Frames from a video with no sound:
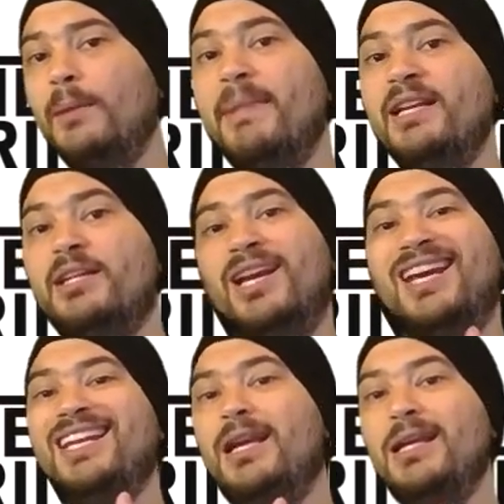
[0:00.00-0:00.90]
Means
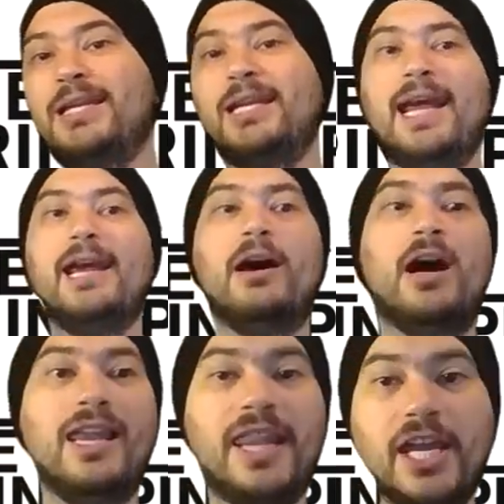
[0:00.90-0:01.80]
it's a day
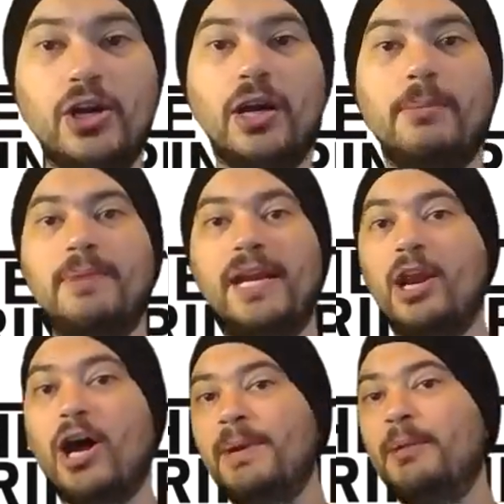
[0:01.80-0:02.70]
that you're
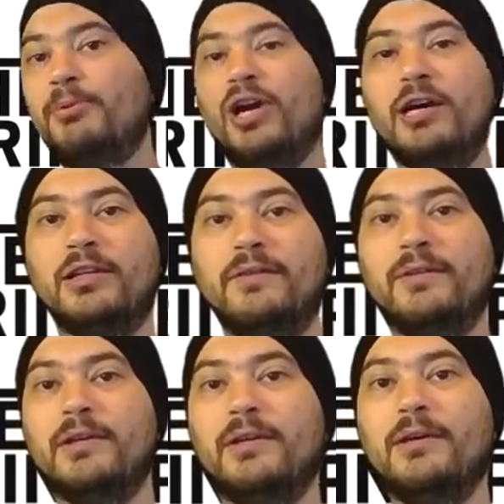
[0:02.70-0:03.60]
not being productive.
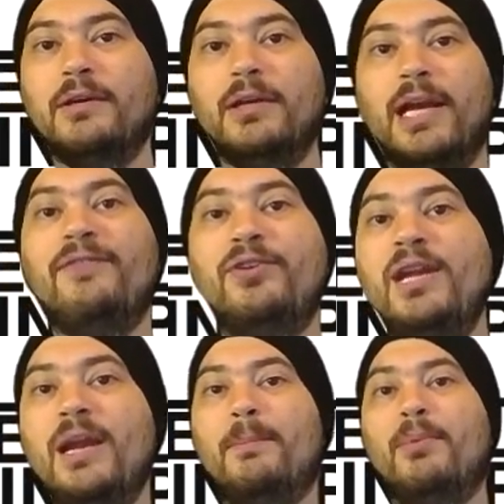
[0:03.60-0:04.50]
If you
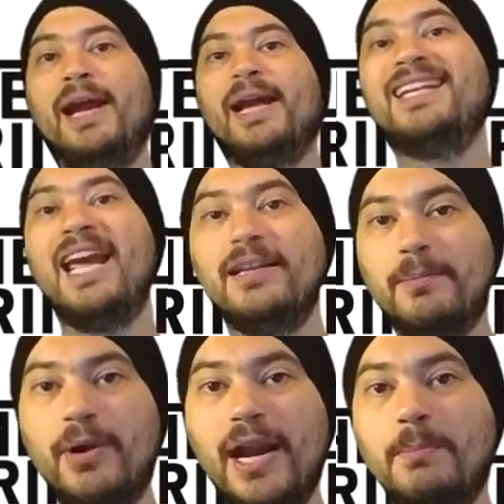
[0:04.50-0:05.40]
need a break, take the
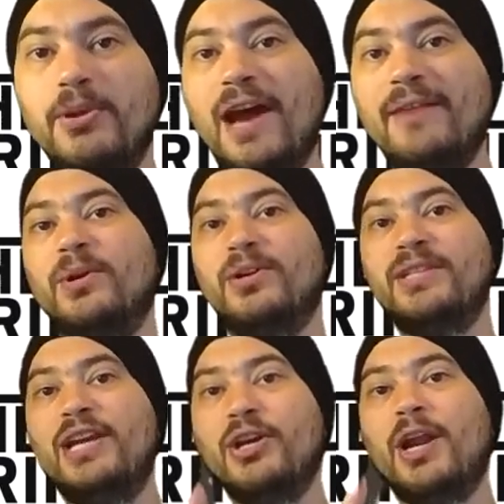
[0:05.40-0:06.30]
break. But you have to
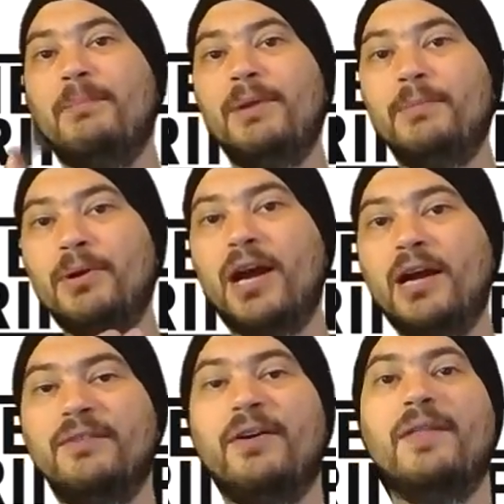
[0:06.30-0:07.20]
understand you're not being
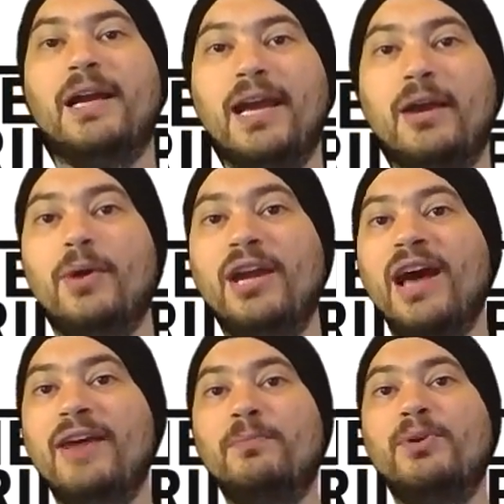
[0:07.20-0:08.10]
productive on that day. And you
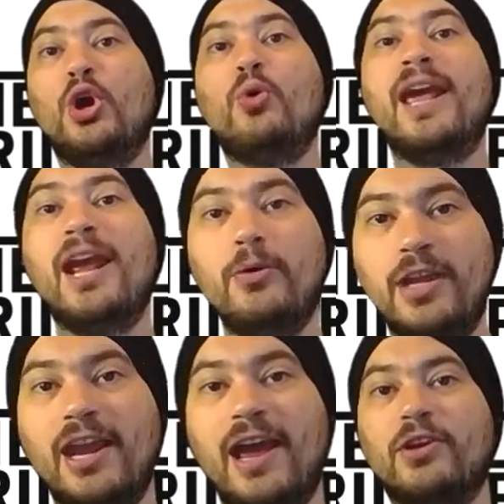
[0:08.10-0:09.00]
have to be okay with
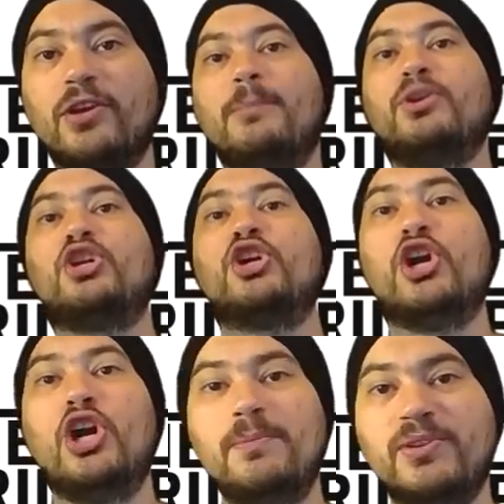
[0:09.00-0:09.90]
it. You have to come to
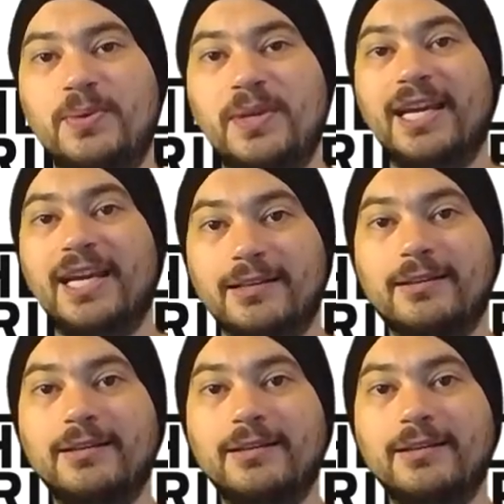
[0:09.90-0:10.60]
terms with it.